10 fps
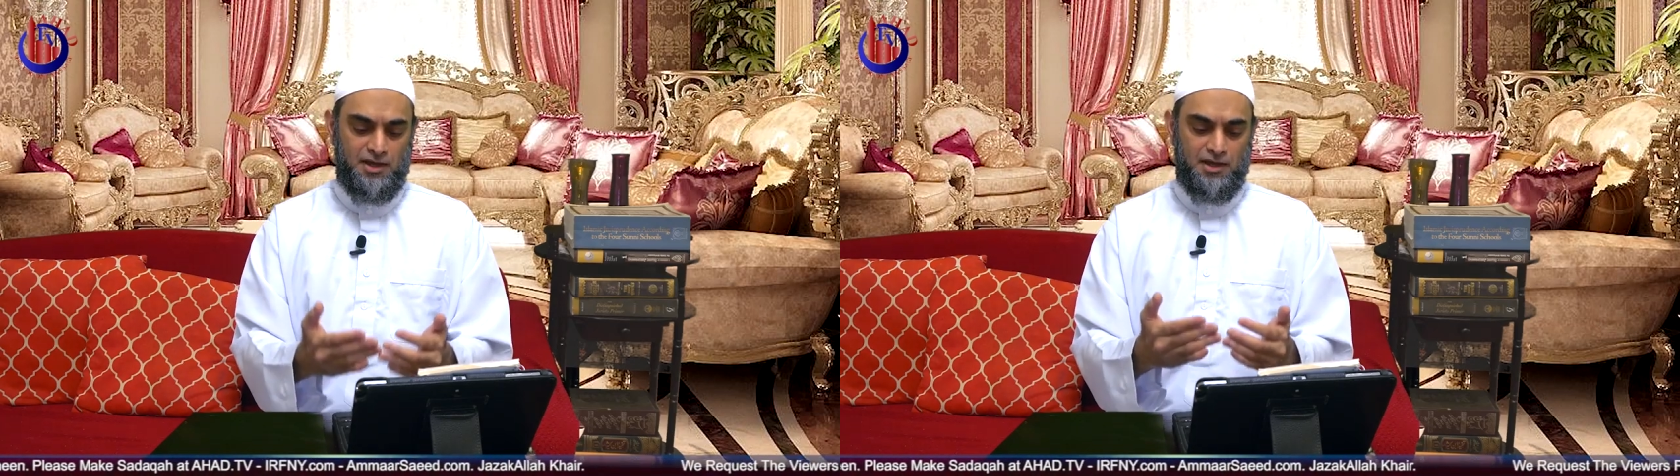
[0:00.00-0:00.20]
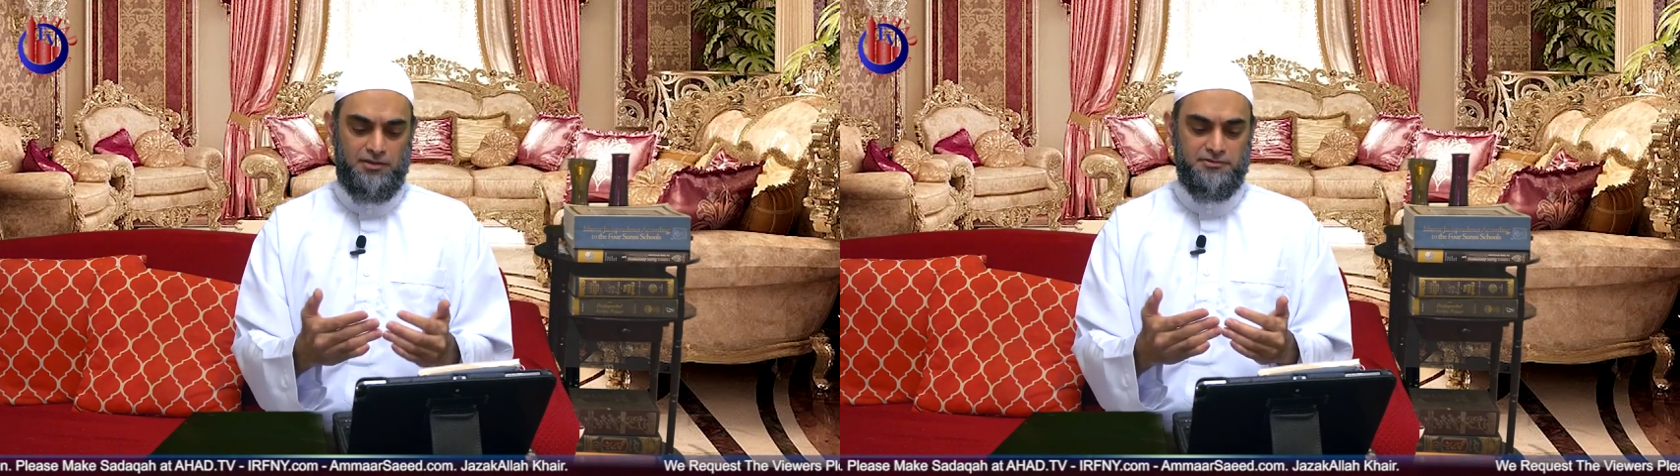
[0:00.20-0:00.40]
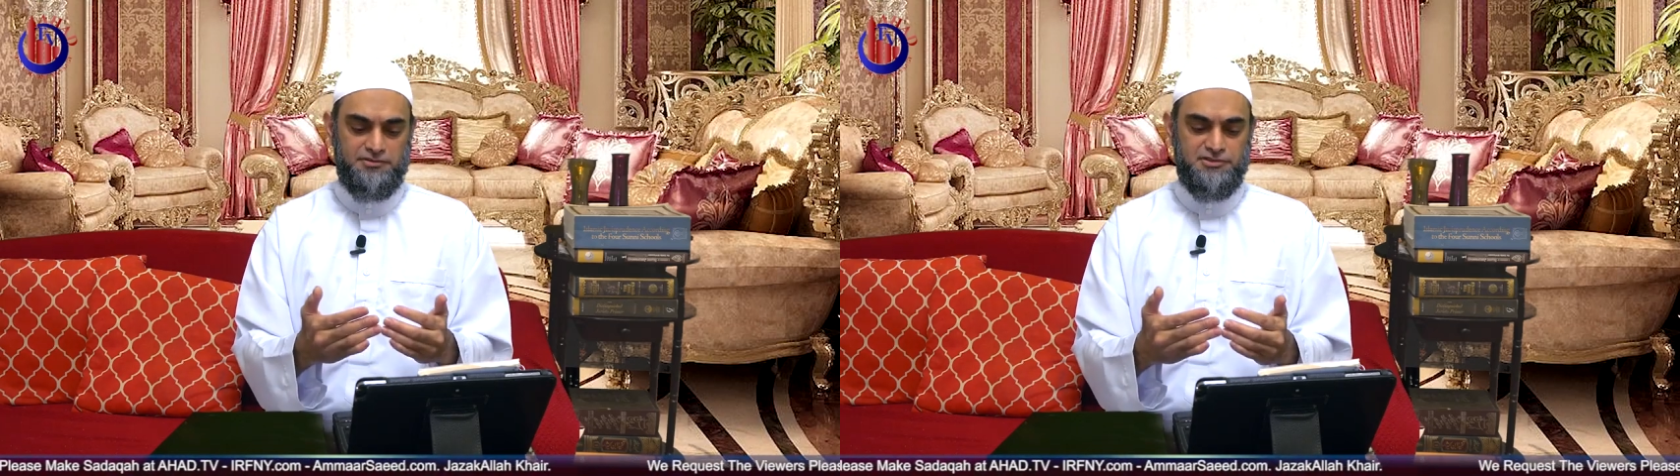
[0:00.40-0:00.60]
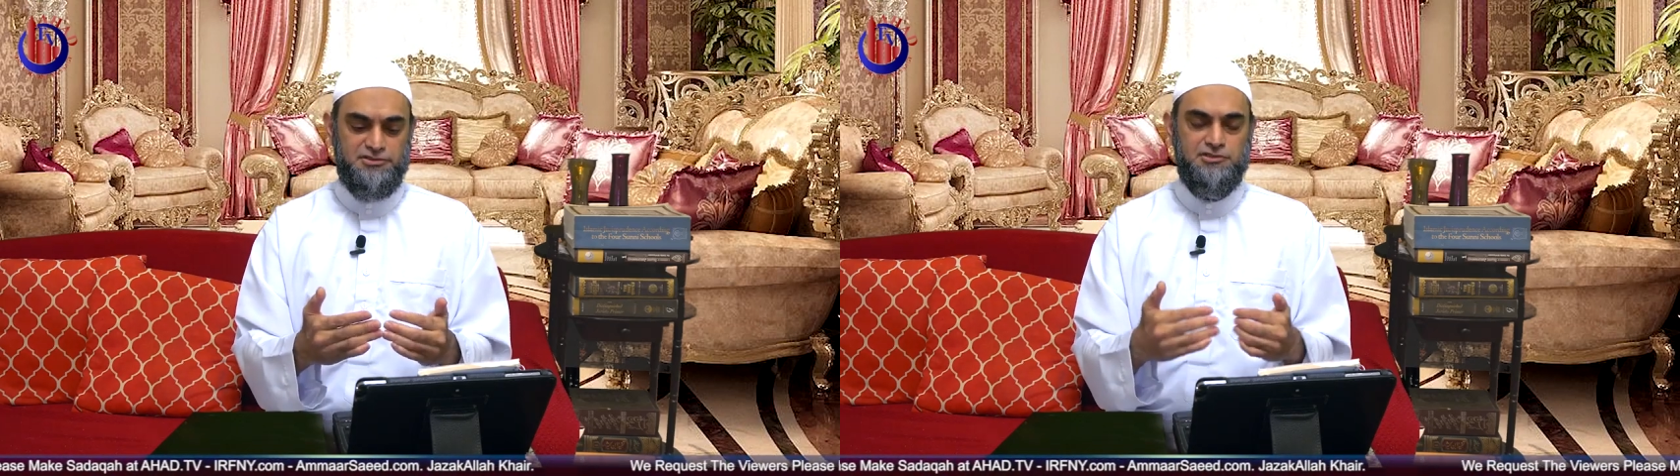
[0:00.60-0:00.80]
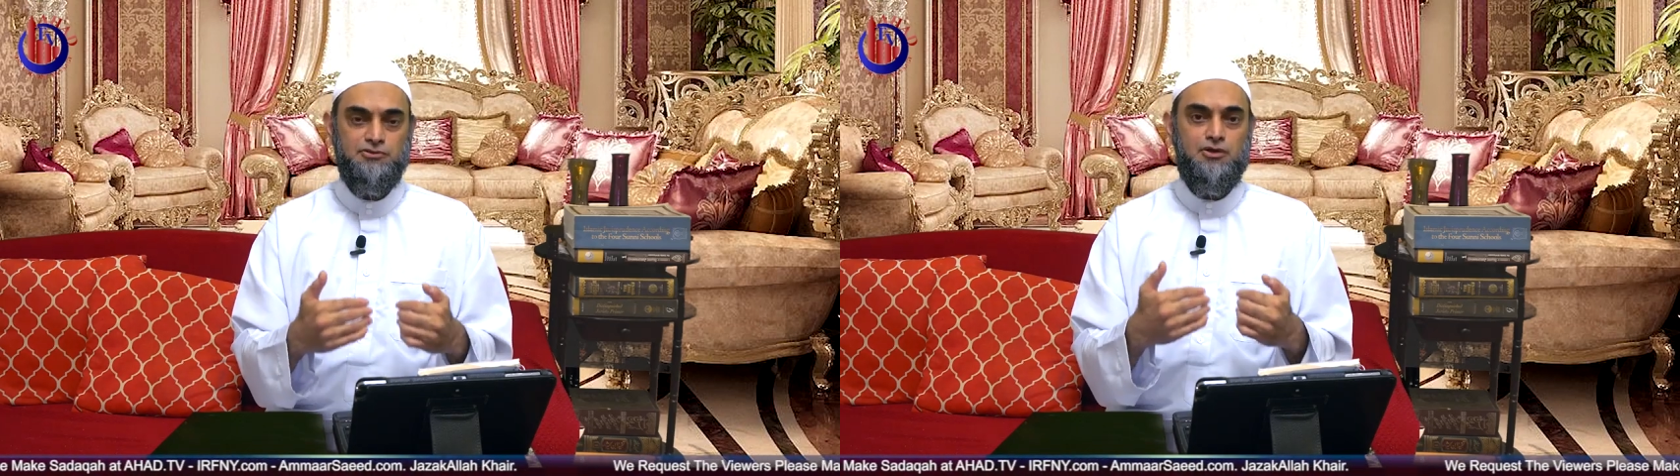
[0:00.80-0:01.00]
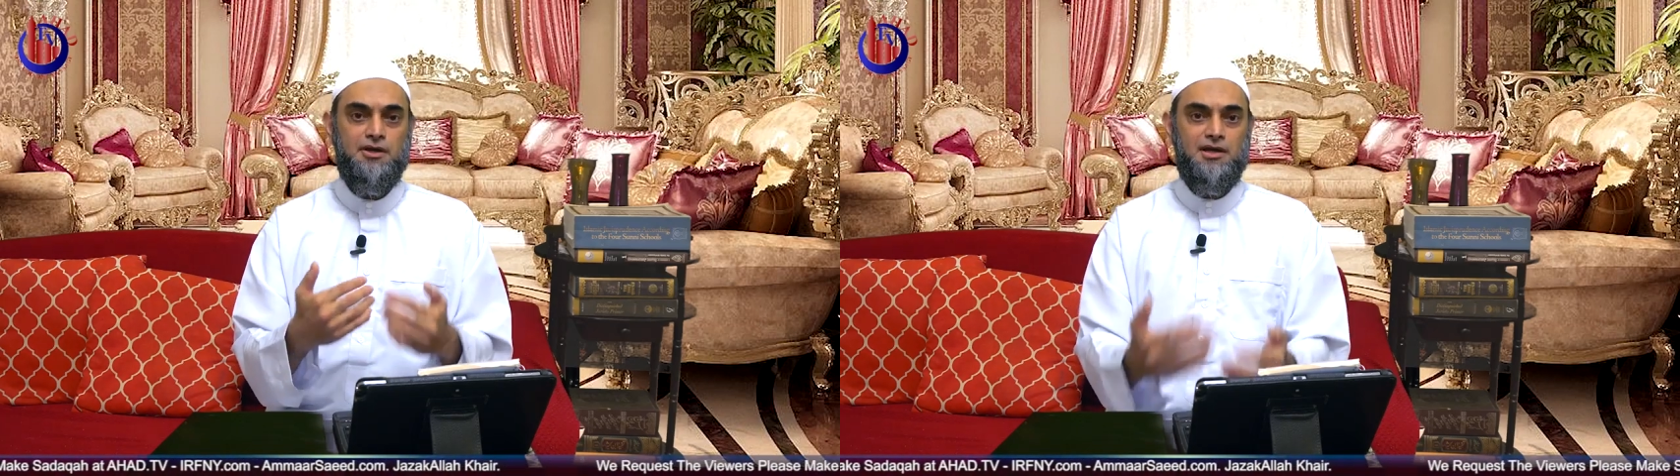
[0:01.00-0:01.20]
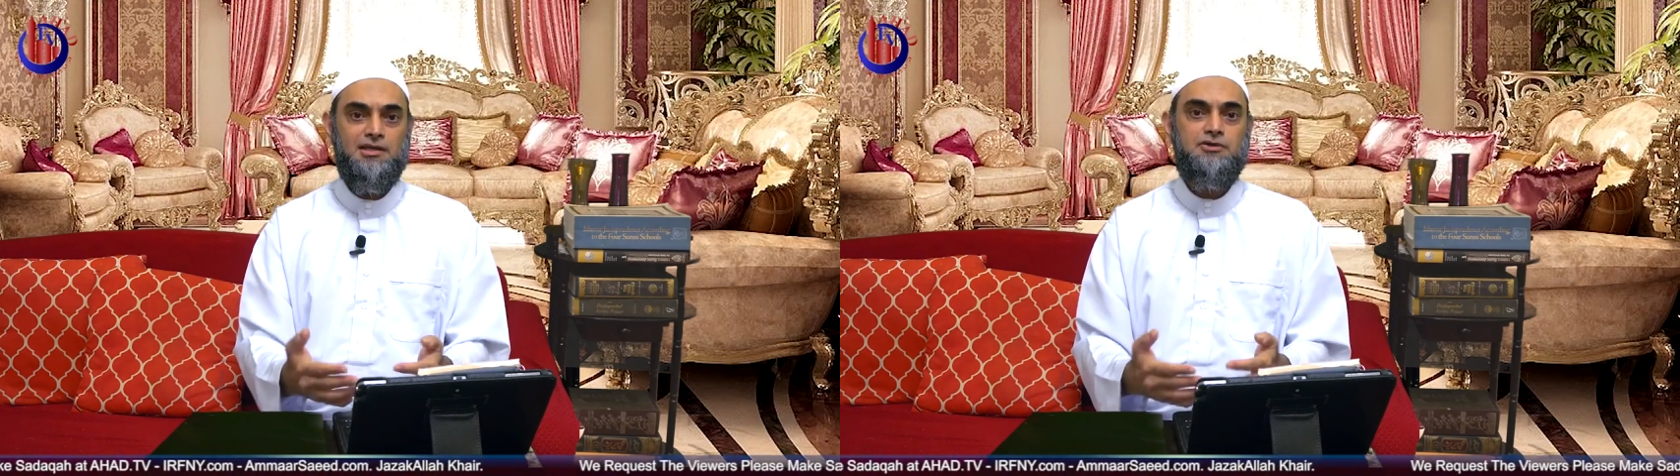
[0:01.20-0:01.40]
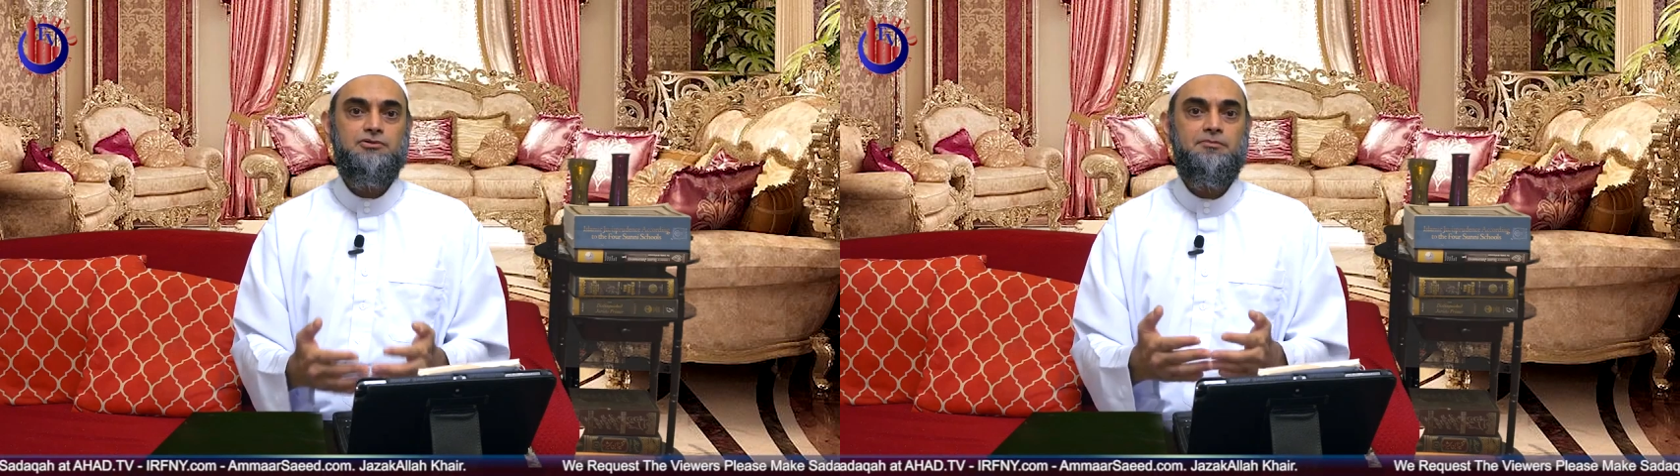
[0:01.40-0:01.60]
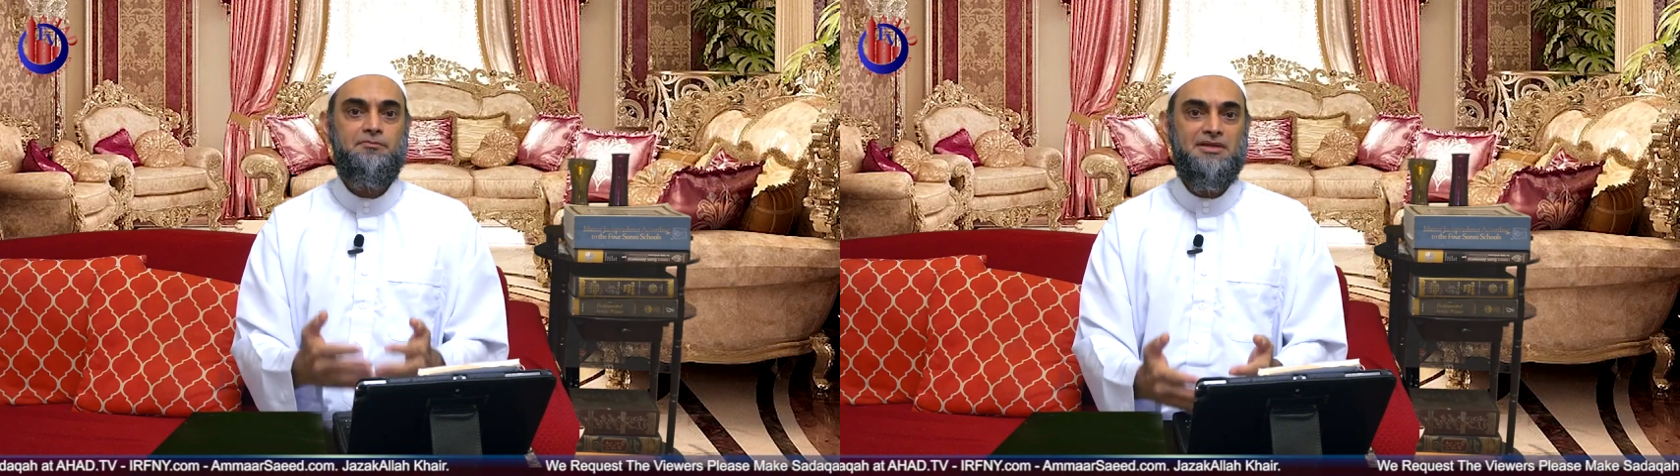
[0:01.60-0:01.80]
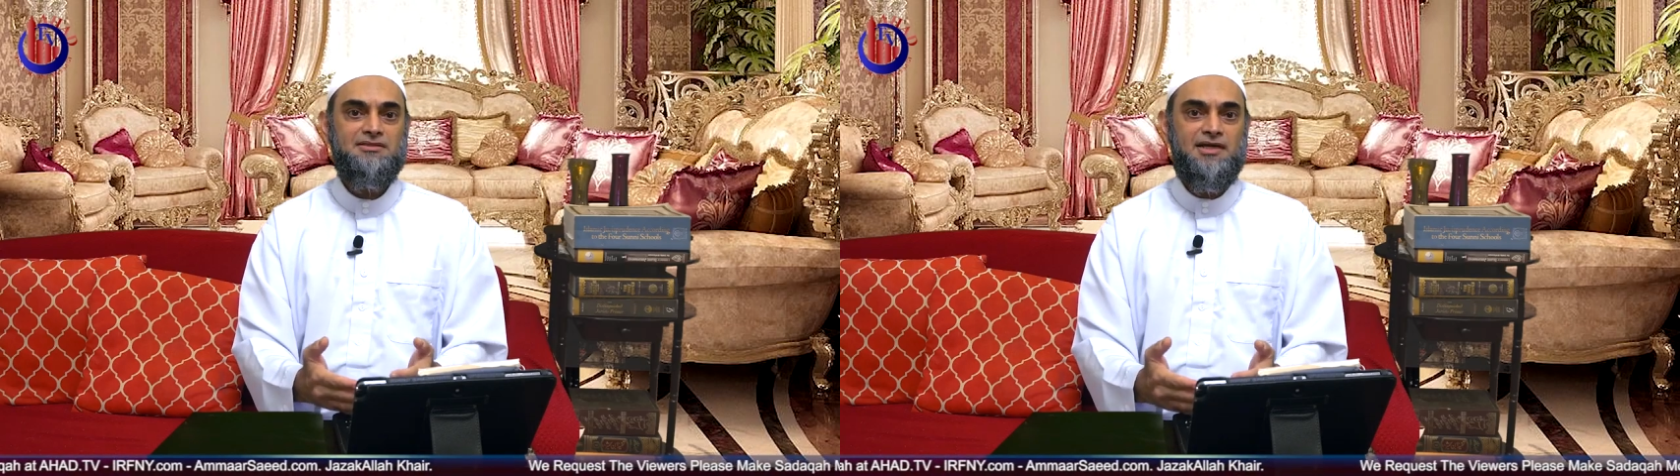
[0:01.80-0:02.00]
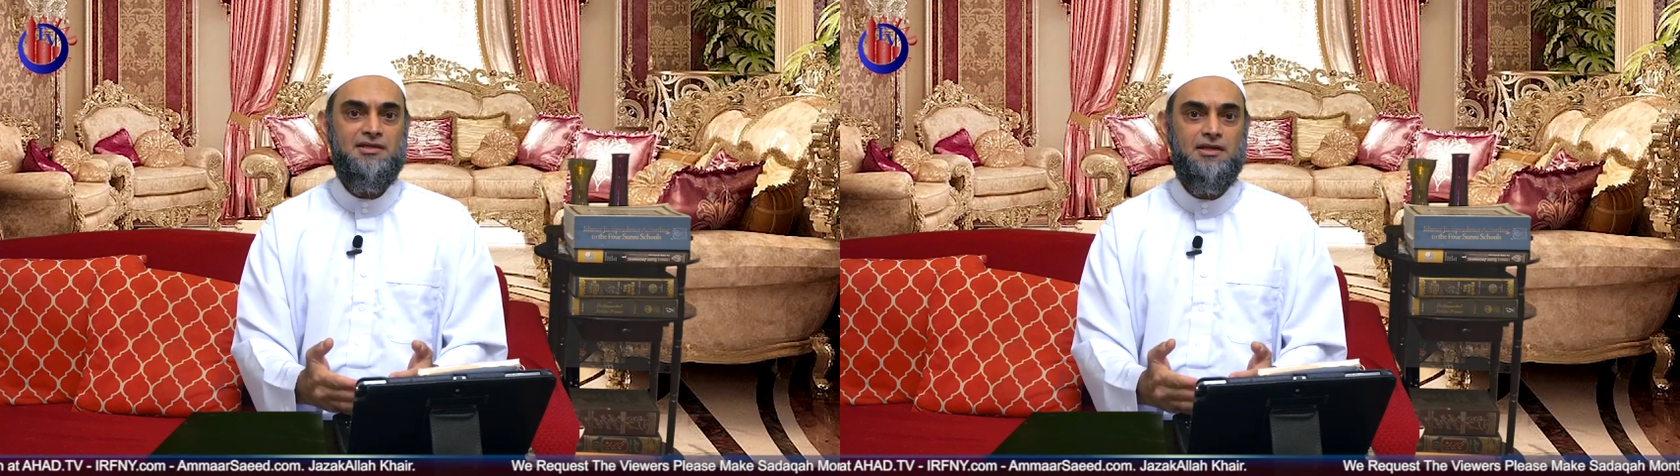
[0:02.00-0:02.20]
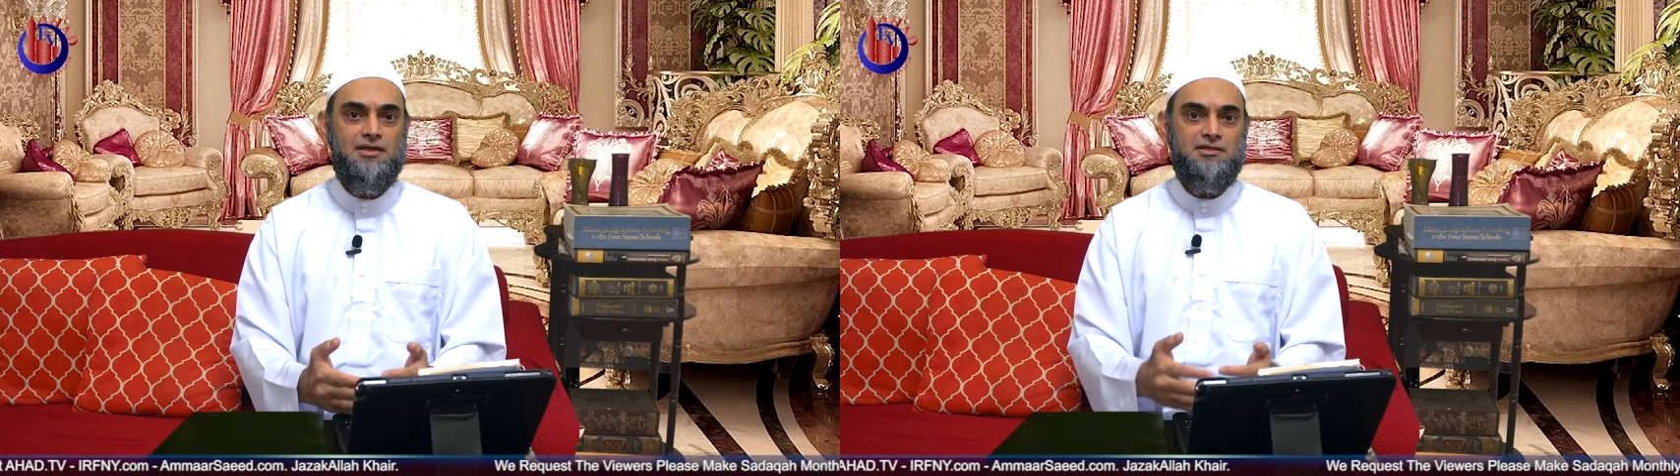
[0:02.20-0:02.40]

and this is not allowed to build that.